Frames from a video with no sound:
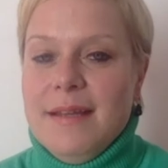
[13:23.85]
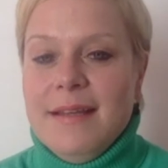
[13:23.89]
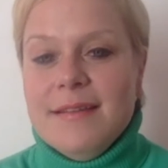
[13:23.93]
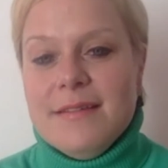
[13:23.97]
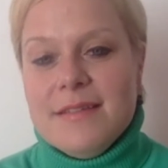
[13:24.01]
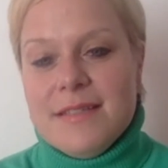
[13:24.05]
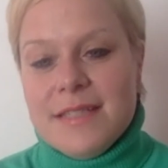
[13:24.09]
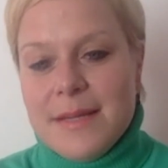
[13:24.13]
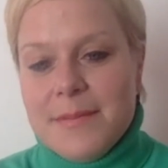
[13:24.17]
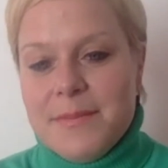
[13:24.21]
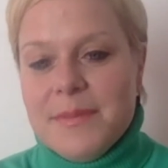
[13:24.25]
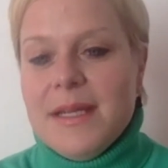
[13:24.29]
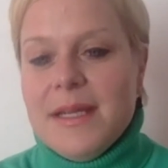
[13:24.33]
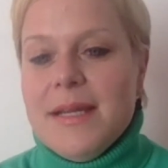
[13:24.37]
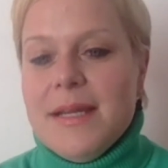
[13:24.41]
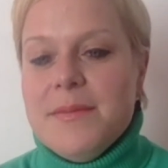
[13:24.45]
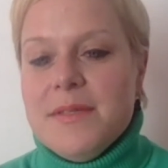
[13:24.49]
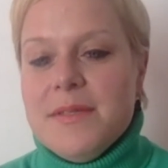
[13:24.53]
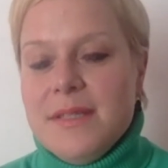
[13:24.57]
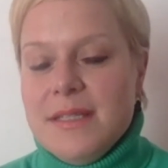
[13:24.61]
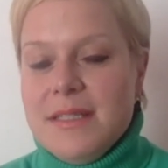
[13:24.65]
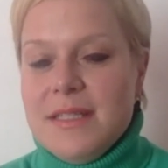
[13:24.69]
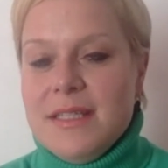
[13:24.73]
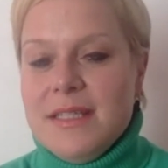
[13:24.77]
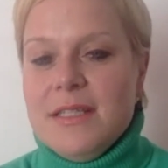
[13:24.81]
And
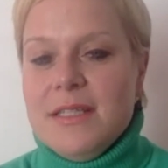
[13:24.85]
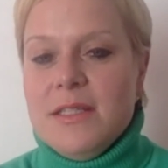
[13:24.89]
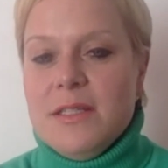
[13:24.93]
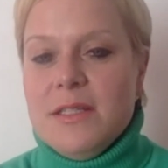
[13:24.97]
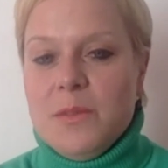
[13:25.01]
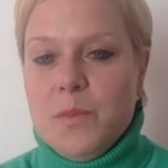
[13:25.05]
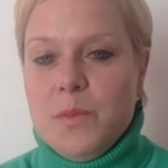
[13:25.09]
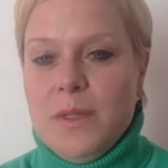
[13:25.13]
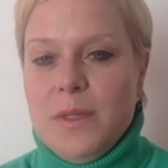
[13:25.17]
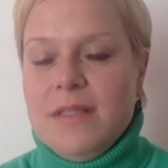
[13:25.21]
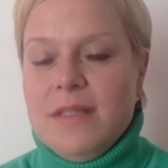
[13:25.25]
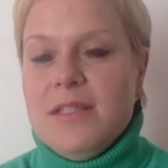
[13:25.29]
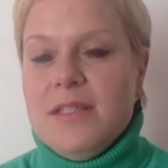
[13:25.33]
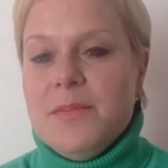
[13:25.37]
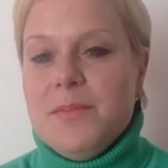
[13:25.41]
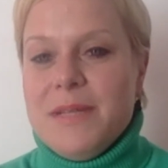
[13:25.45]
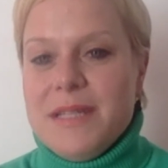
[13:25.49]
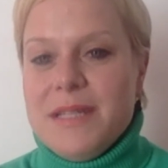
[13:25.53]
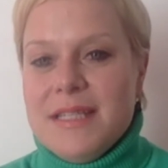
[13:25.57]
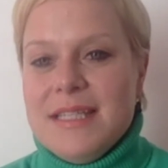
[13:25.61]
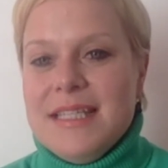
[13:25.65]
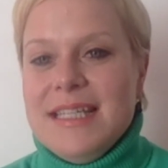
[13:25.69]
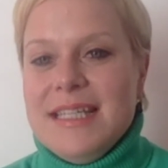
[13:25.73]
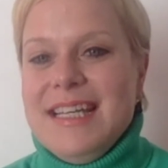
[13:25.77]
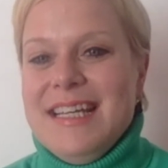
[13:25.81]
sometimes this is what's
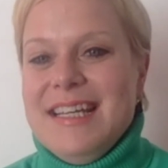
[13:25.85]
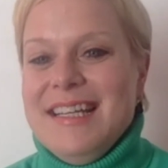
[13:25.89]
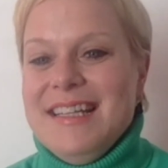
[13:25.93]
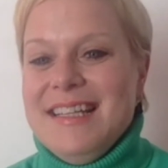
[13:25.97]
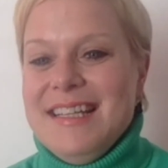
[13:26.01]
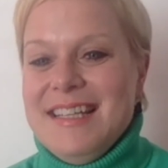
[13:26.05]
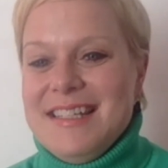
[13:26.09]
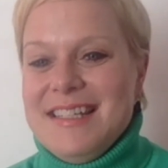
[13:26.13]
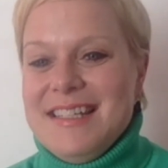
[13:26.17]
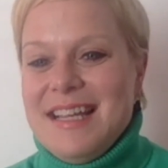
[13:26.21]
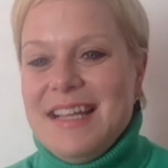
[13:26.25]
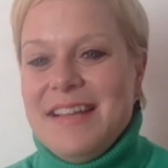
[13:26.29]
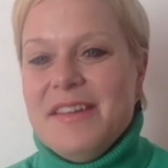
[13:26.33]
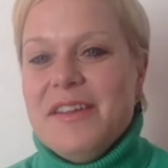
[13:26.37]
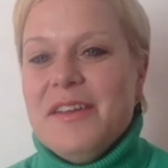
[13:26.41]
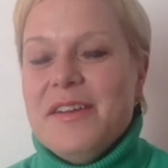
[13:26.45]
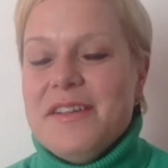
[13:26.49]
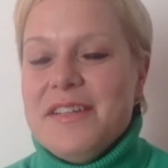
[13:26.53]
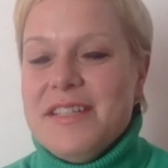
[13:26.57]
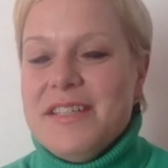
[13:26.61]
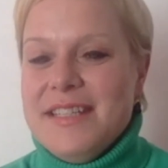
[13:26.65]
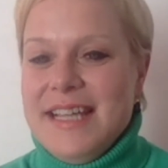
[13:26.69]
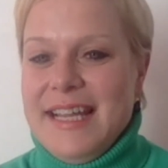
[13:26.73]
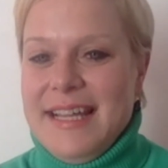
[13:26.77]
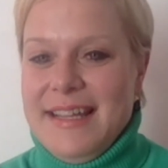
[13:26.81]
missing, this
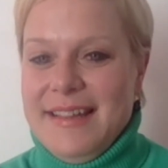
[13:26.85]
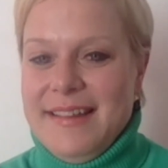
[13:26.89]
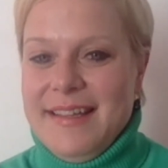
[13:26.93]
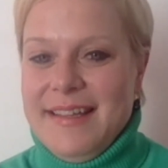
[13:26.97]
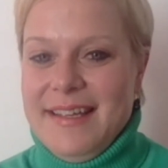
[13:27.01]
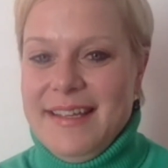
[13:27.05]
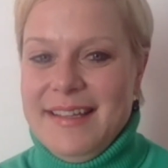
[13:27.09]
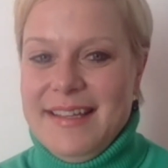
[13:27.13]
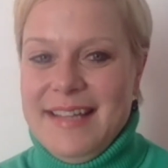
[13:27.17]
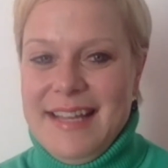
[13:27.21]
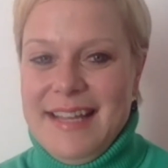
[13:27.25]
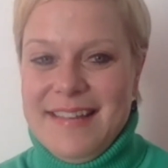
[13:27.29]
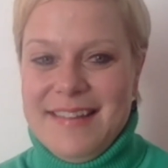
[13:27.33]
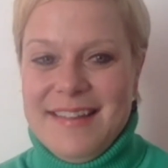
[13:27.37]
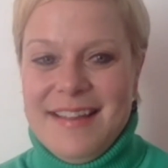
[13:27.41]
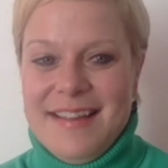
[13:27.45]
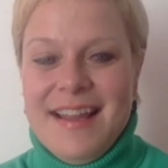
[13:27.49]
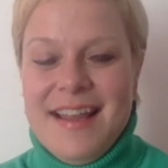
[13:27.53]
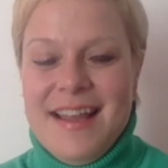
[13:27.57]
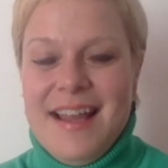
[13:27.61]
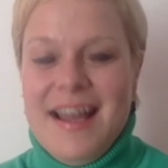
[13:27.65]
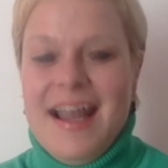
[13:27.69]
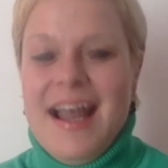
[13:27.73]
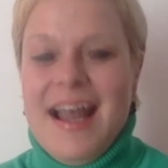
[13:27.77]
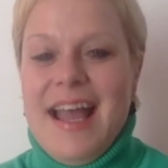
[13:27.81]
understanding that
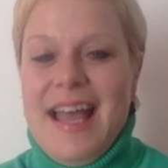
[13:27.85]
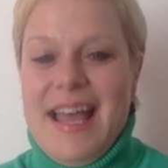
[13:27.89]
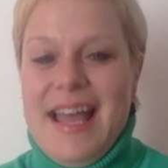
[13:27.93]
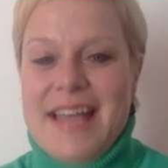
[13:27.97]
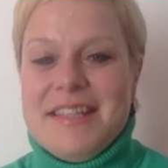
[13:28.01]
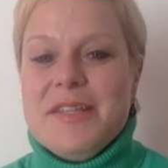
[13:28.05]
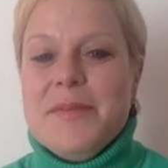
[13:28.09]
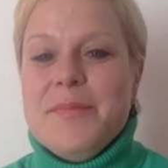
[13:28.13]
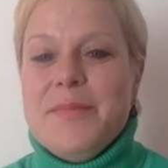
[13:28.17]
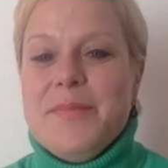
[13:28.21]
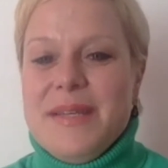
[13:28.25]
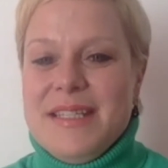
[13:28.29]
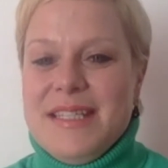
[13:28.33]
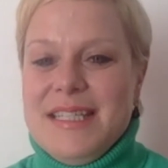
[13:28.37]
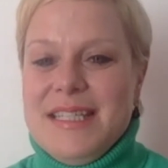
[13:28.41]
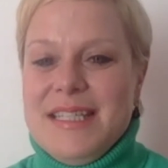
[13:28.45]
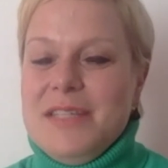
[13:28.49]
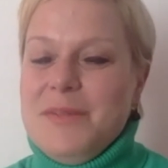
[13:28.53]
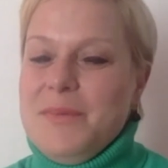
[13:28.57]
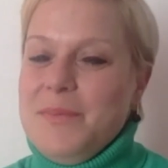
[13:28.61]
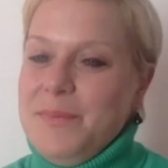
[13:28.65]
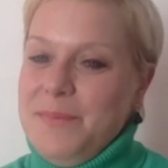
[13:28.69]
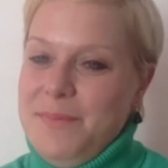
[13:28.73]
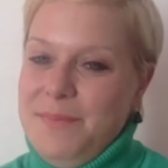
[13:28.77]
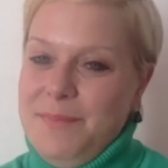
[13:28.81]
as a
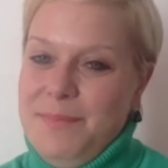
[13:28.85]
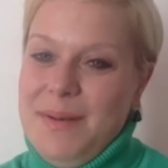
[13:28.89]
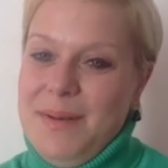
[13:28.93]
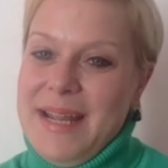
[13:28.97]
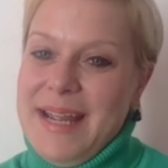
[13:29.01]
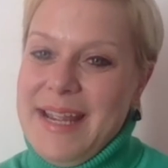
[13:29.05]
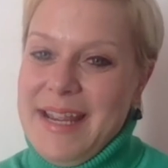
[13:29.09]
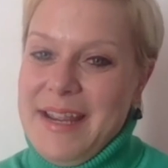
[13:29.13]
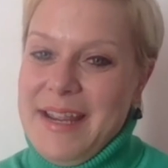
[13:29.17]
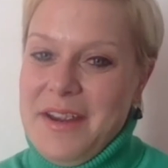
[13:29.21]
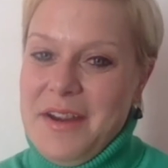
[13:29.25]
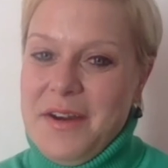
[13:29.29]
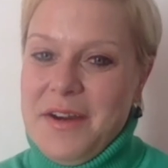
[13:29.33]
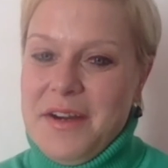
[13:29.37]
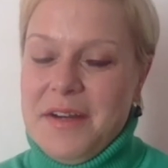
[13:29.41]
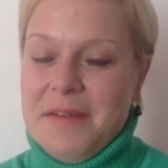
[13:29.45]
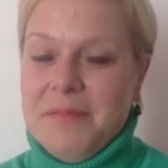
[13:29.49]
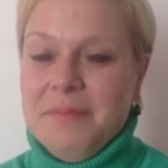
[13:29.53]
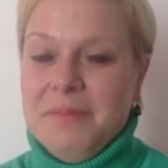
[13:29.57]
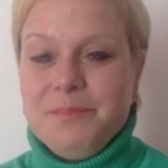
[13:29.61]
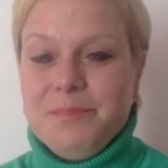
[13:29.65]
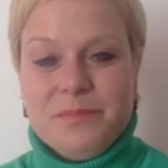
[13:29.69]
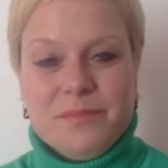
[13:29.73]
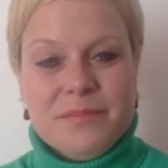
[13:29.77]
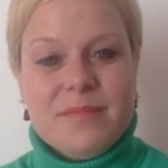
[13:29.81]
business player,